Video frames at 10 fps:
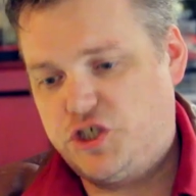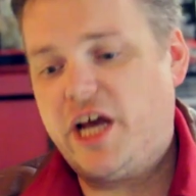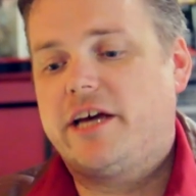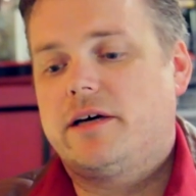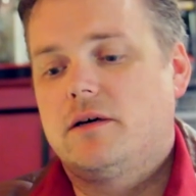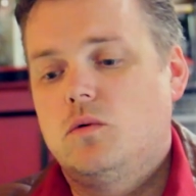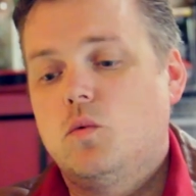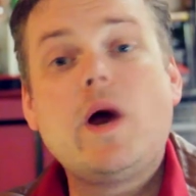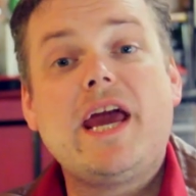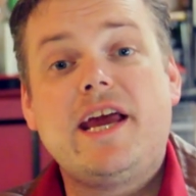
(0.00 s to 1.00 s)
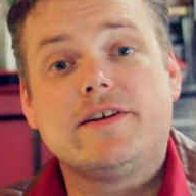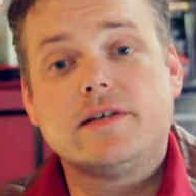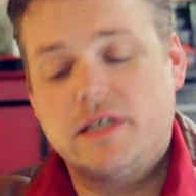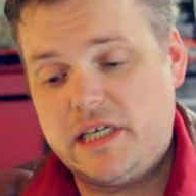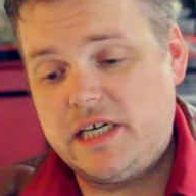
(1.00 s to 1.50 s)
Jake,
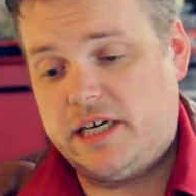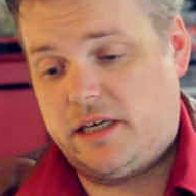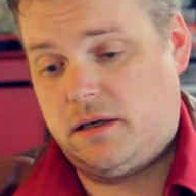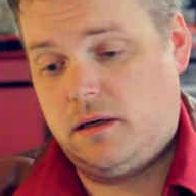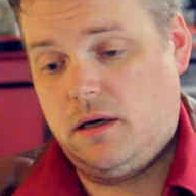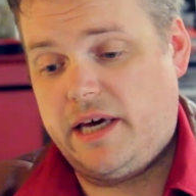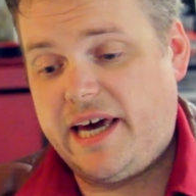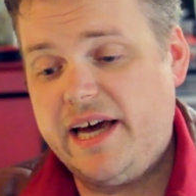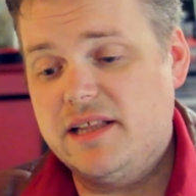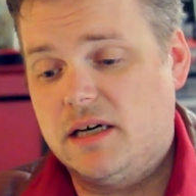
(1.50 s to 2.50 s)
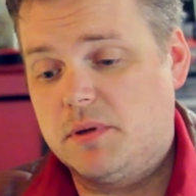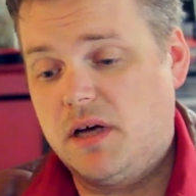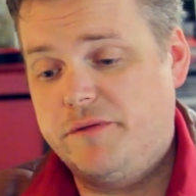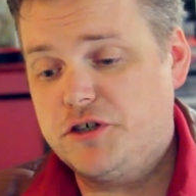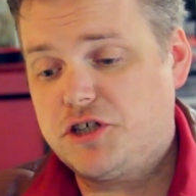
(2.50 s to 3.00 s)
Wade, Ian, Caleb,
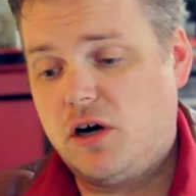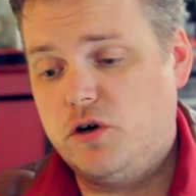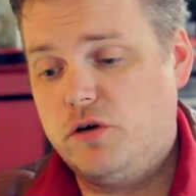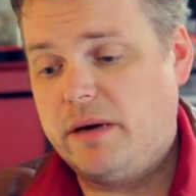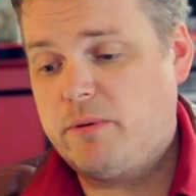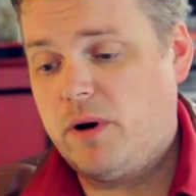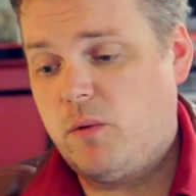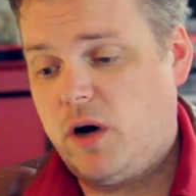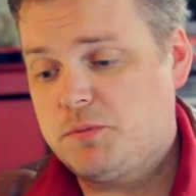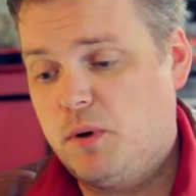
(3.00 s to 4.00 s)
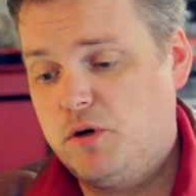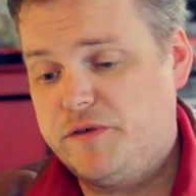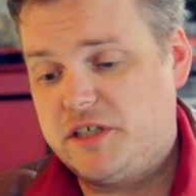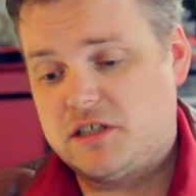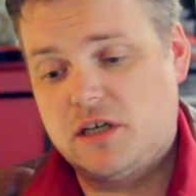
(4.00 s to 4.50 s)
love your show. You make me want to watch more
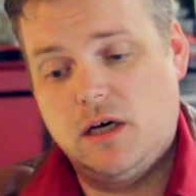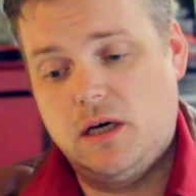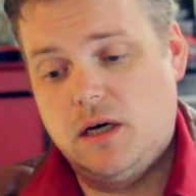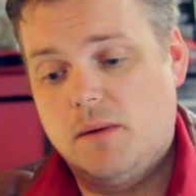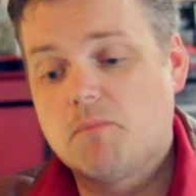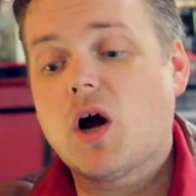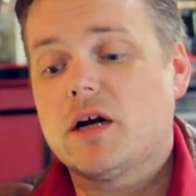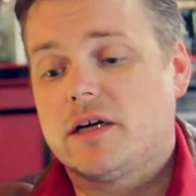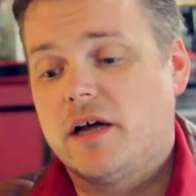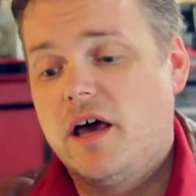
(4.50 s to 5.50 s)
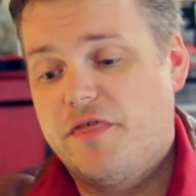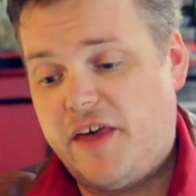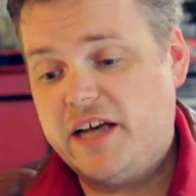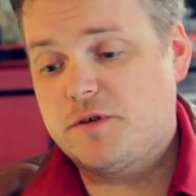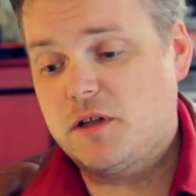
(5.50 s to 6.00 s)
movies. Martin,
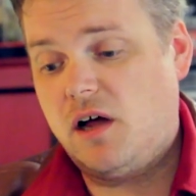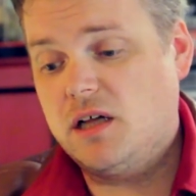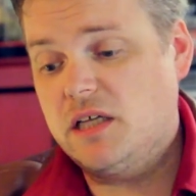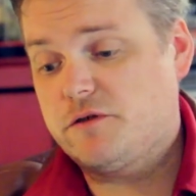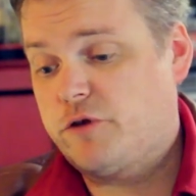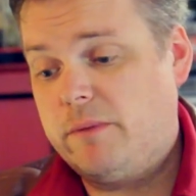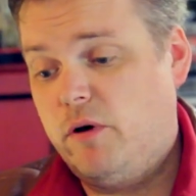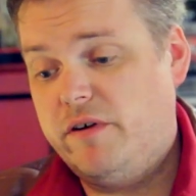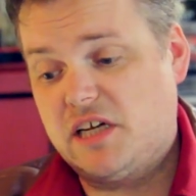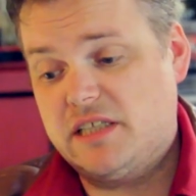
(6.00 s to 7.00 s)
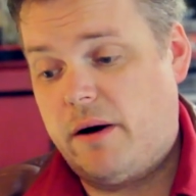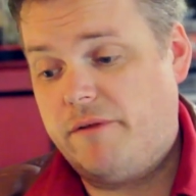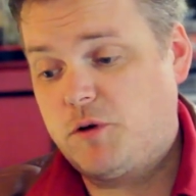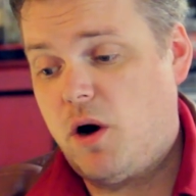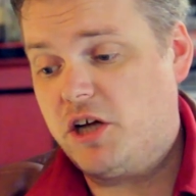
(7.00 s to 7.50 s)
thanks for the long list of great movies I'll now
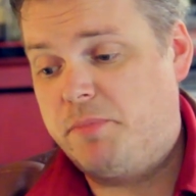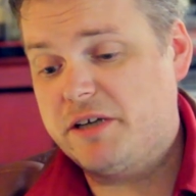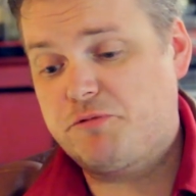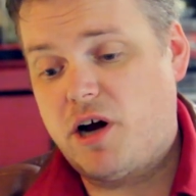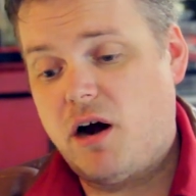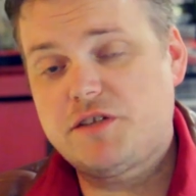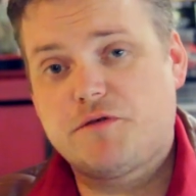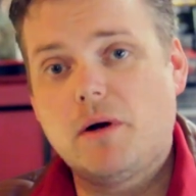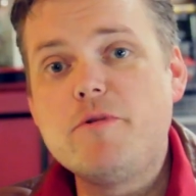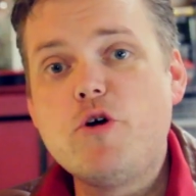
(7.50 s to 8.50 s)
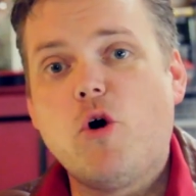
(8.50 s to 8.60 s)
have to watch. Best regards from